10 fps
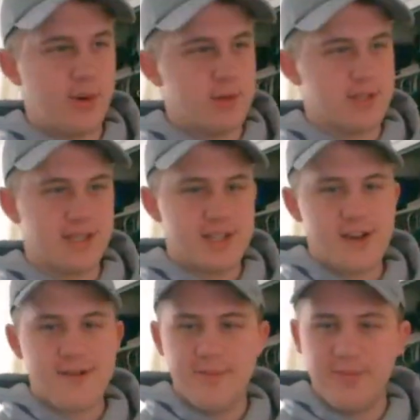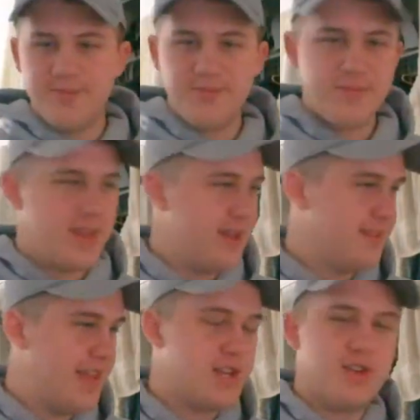post links here.
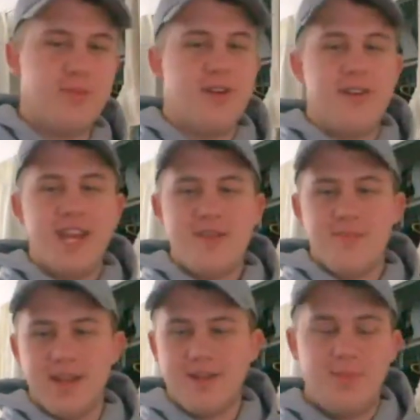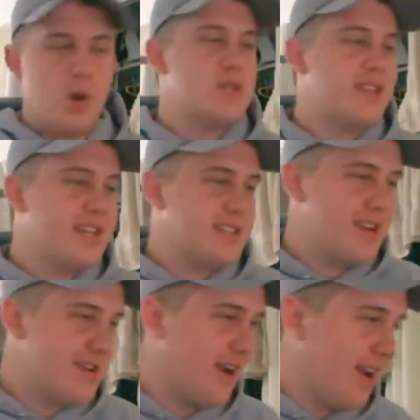That should have been our name. Post links
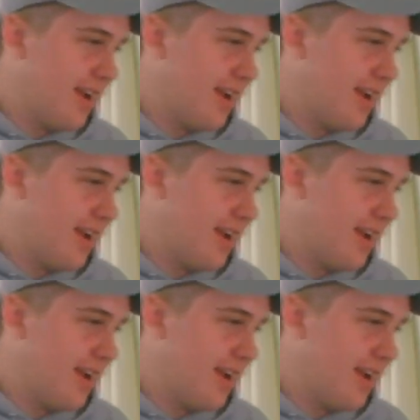here.